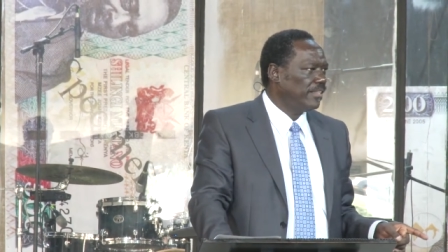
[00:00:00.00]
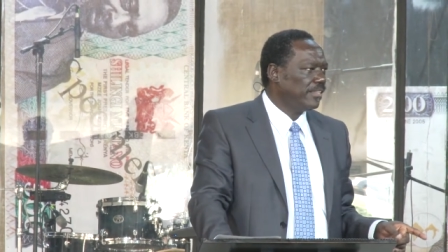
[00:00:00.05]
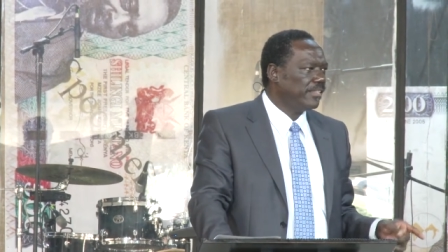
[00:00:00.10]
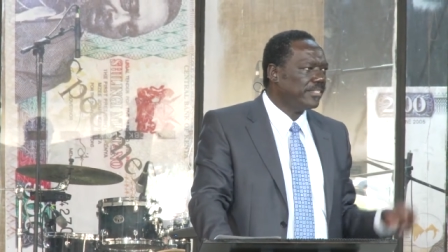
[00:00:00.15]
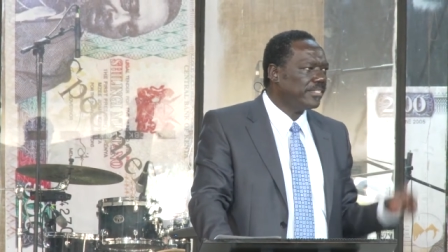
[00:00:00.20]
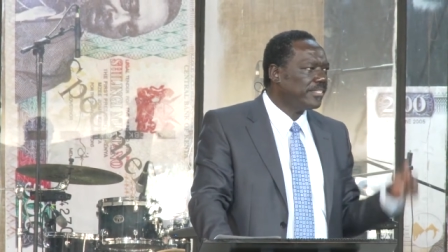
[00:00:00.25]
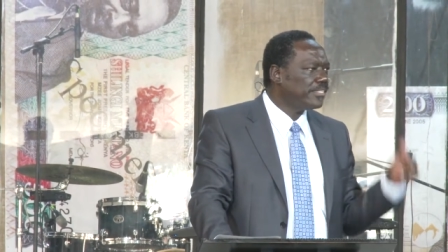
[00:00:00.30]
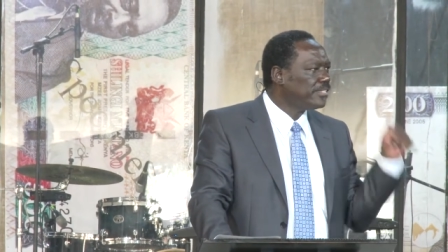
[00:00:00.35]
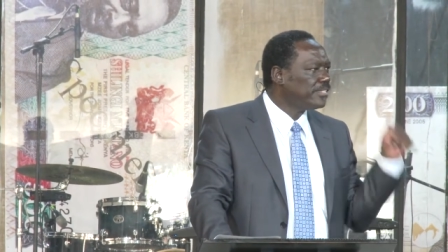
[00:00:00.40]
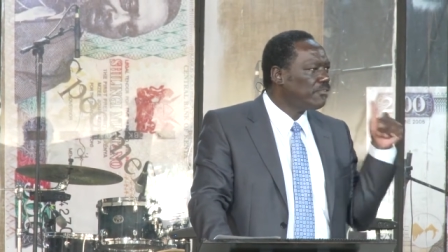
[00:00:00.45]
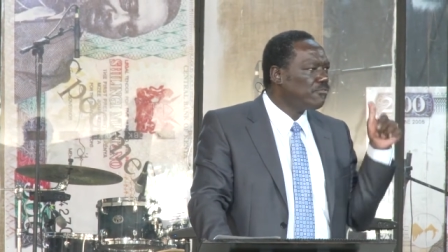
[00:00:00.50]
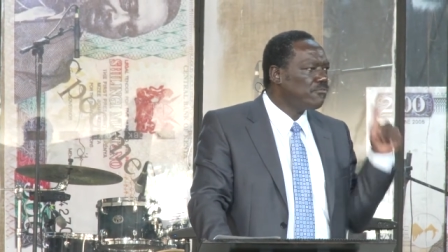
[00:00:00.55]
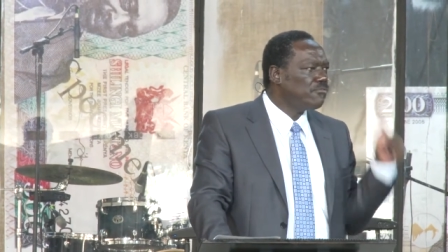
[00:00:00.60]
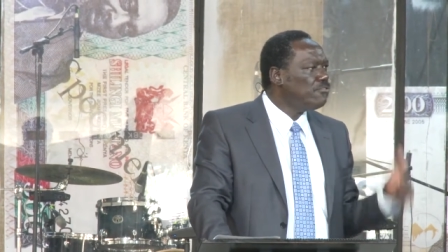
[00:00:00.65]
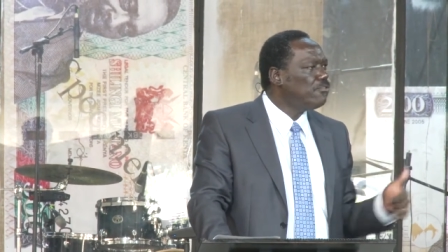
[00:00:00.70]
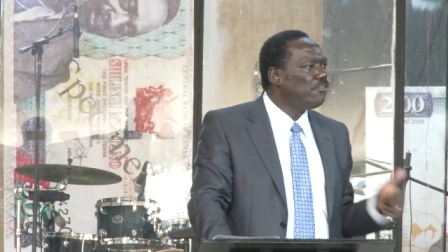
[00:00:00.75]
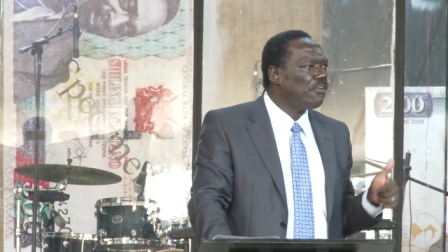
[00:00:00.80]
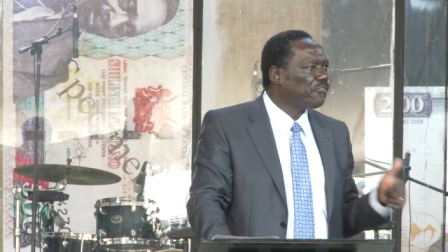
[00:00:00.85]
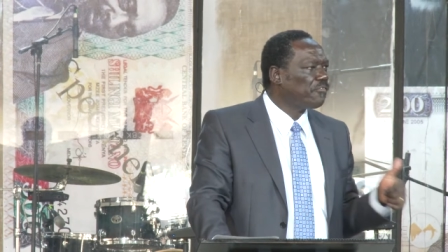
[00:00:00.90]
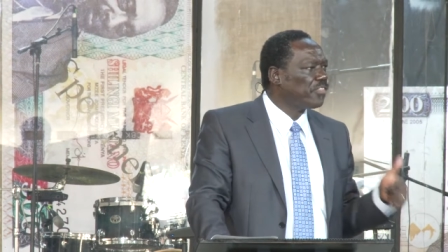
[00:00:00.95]
This is a
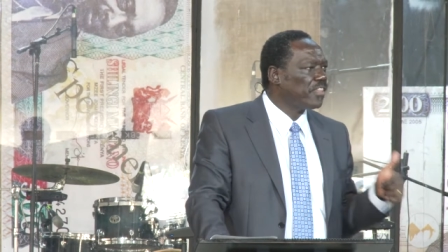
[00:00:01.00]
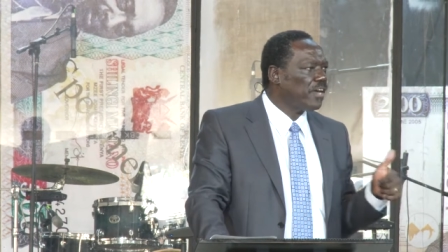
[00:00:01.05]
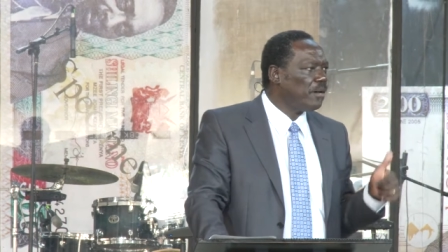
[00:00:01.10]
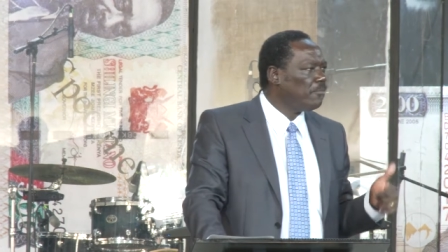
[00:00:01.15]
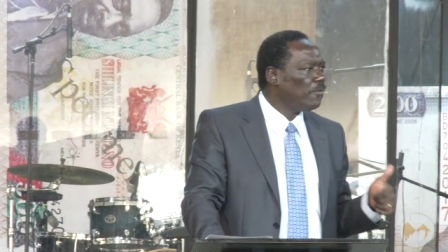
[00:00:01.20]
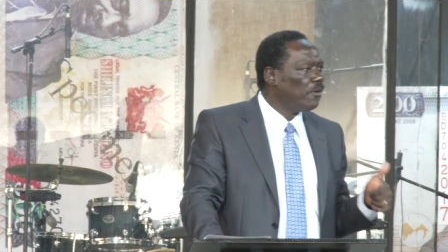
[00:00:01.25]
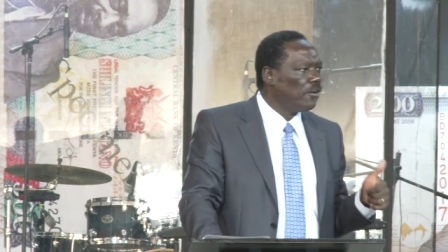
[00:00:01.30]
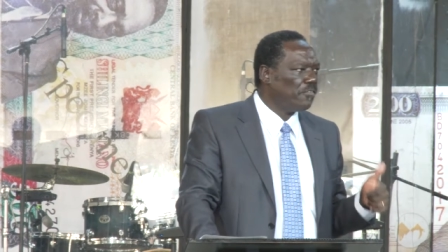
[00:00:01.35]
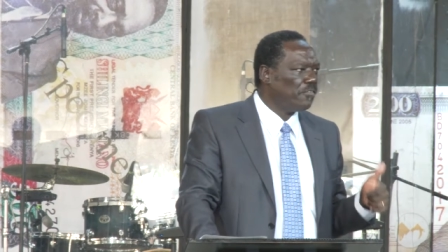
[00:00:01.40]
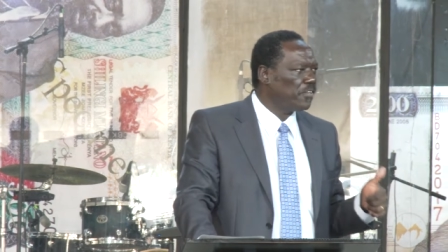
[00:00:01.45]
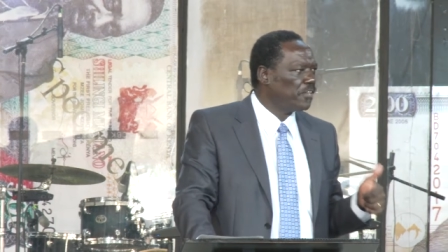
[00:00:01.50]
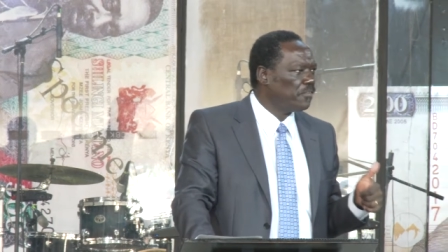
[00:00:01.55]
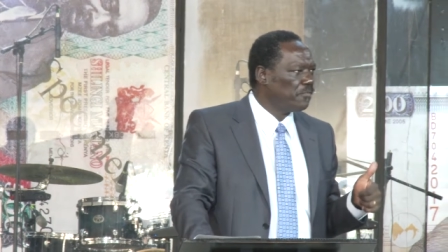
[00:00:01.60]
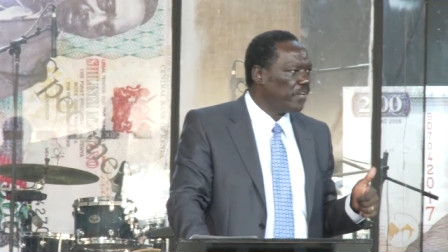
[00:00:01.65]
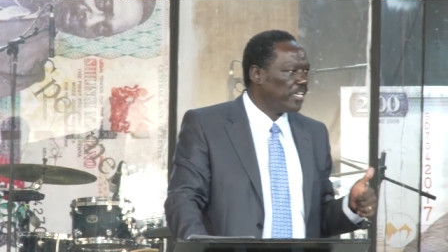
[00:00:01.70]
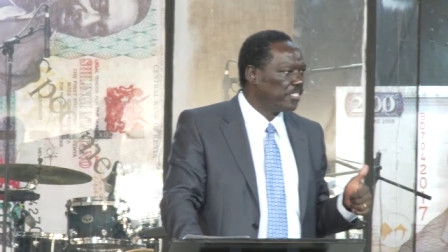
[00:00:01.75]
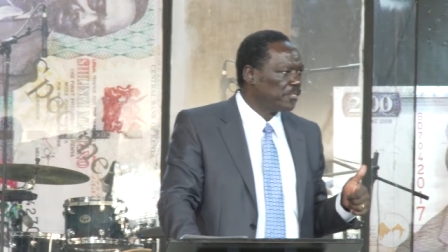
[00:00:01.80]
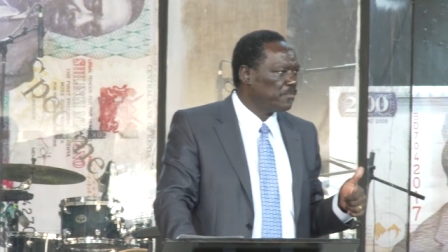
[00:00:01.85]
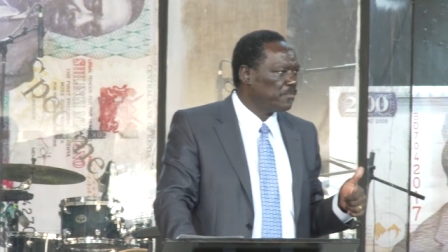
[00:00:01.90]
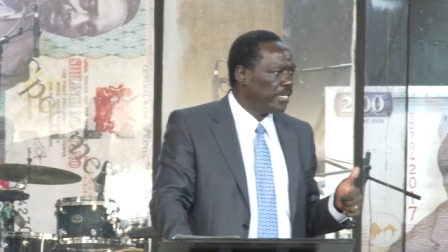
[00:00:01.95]
rule of thumb of
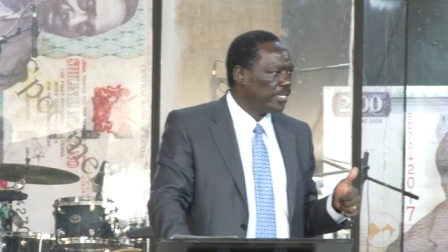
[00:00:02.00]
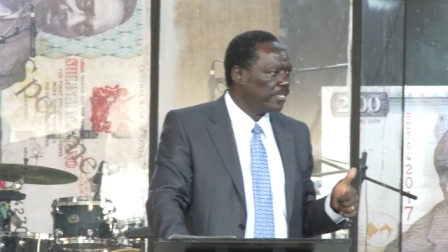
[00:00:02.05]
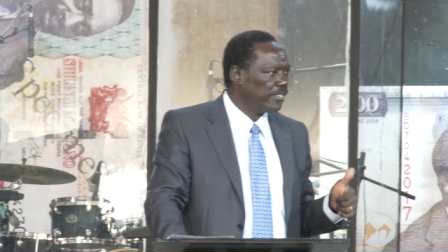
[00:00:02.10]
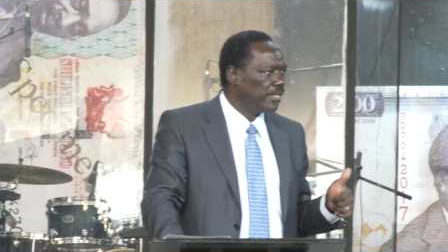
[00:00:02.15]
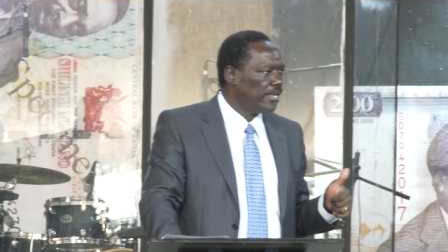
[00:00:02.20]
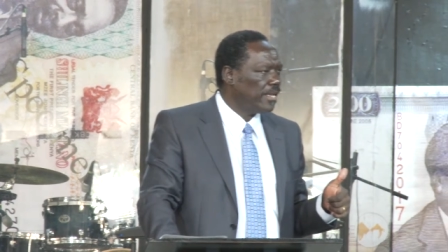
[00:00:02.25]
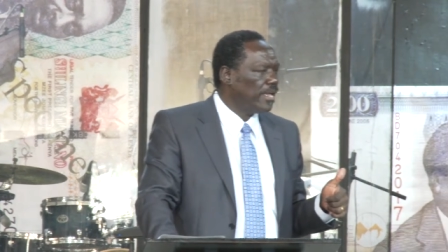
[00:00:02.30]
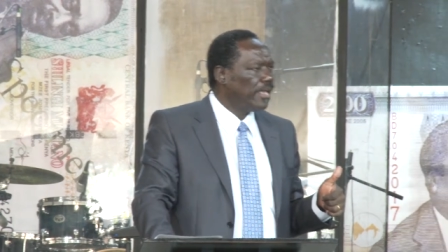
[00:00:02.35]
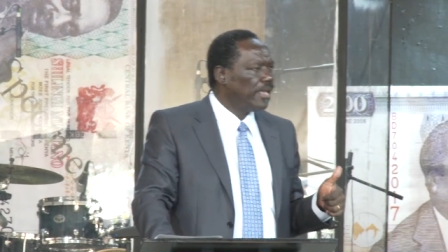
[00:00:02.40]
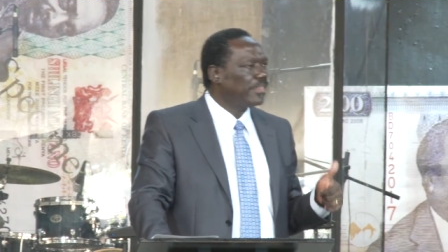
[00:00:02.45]
investment.